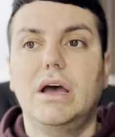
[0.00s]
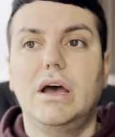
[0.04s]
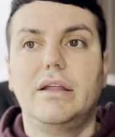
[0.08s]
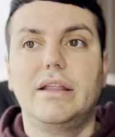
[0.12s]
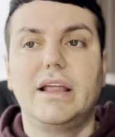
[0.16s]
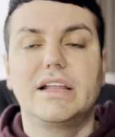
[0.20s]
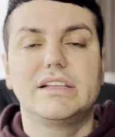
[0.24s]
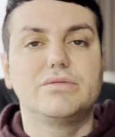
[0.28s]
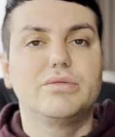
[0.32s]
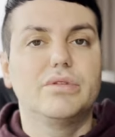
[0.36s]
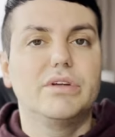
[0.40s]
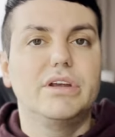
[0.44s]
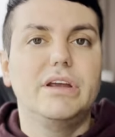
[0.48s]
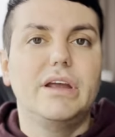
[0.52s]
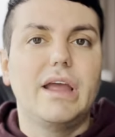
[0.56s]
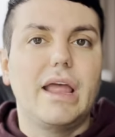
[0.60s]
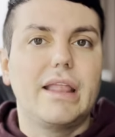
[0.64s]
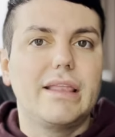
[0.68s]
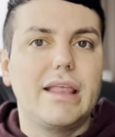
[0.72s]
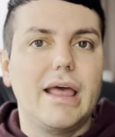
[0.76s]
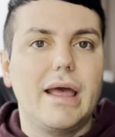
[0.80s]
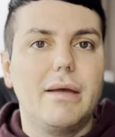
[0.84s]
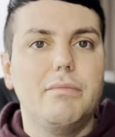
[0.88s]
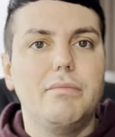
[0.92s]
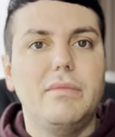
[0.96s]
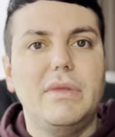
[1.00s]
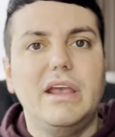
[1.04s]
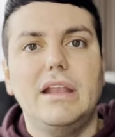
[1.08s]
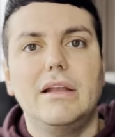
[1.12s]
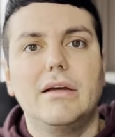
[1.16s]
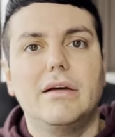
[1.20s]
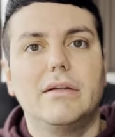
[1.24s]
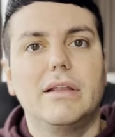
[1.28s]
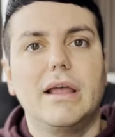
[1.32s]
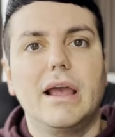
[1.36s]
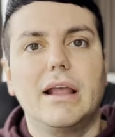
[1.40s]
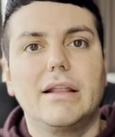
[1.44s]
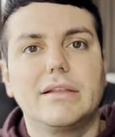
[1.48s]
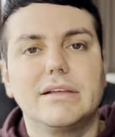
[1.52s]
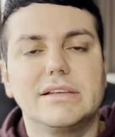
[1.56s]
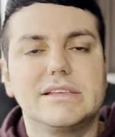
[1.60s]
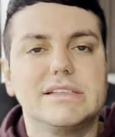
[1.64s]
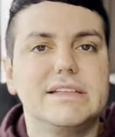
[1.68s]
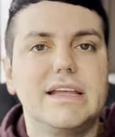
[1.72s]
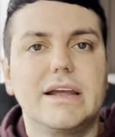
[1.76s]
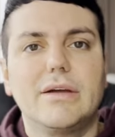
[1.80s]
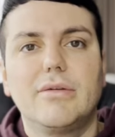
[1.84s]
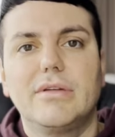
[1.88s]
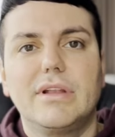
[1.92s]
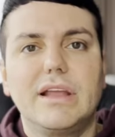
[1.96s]
That's where you get that meat on like the
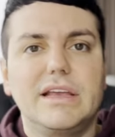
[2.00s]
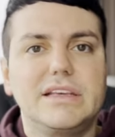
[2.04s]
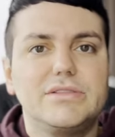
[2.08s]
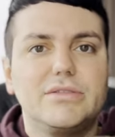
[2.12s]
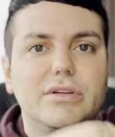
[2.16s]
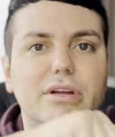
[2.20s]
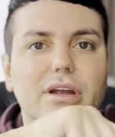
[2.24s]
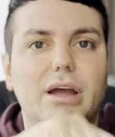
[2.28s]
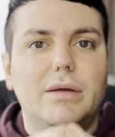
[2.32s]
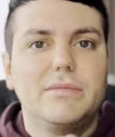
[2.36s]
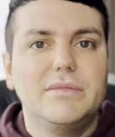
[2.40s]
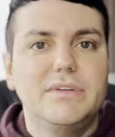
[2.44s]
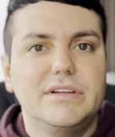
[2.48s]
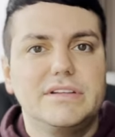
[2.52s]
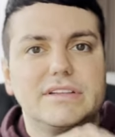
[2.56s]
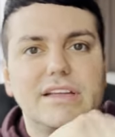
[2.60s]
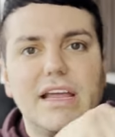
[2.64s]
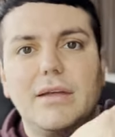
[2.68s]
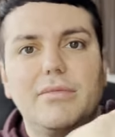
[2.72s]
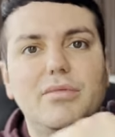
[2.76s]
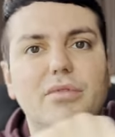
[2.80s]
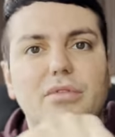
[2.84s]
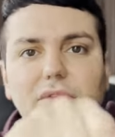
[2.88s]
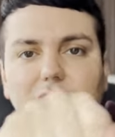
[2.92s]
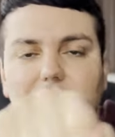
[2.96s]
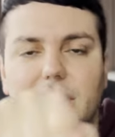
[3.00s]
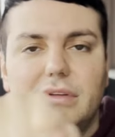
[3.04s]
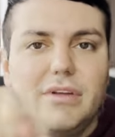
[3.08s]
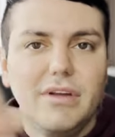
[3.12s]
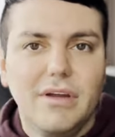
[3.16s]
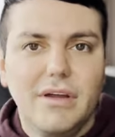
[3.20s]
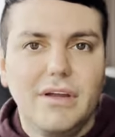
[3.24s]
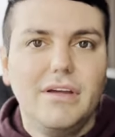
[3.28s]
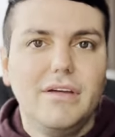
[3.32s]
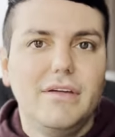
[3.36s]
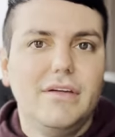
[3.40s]
stick where they sort of come to your table and